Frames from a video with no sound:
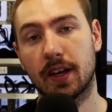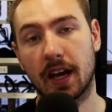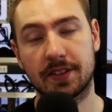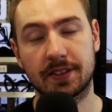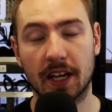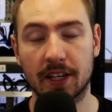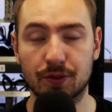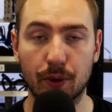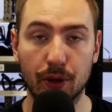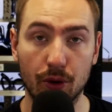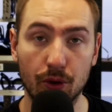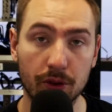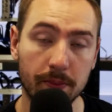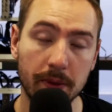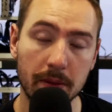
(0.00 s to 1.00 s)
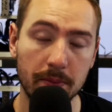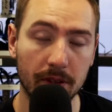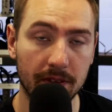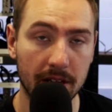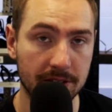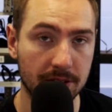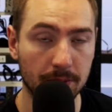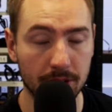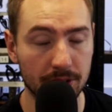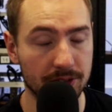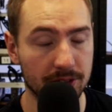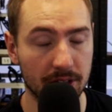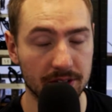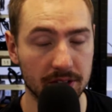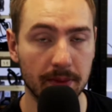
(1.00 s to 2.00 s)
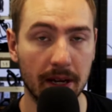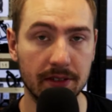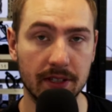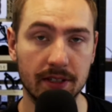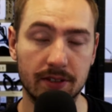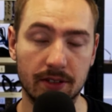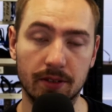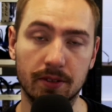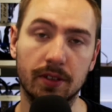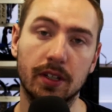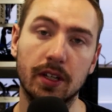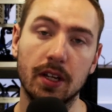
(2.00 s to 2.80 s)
assess whether other people have had some concerns about it too.